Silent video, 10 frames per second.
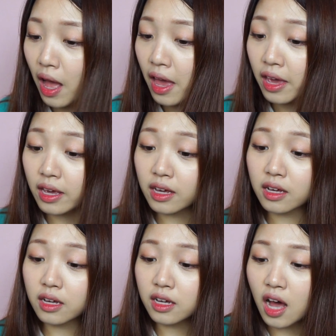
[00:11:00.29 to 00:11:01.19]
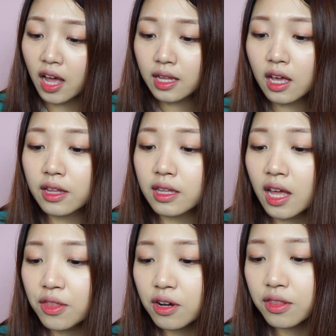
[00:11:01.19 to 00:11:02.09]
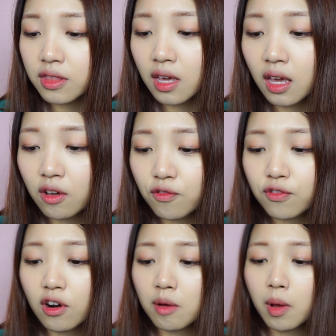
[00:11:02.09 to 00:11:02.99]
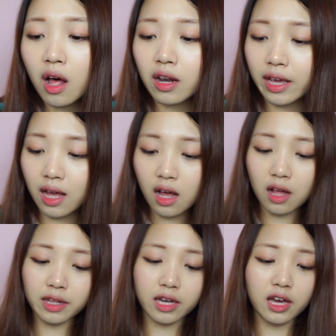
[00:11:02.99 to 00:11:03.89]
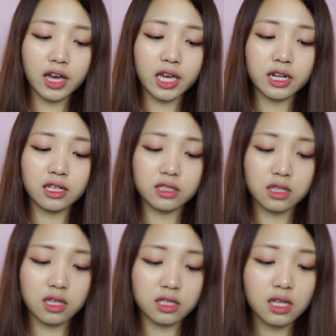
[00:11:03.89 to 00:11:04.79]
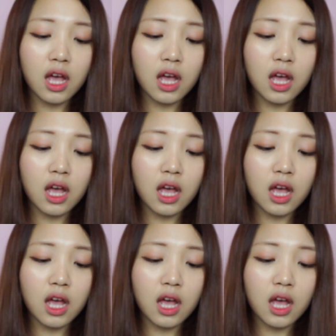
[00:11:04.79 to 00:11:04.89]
I got another thing from Holika. It is this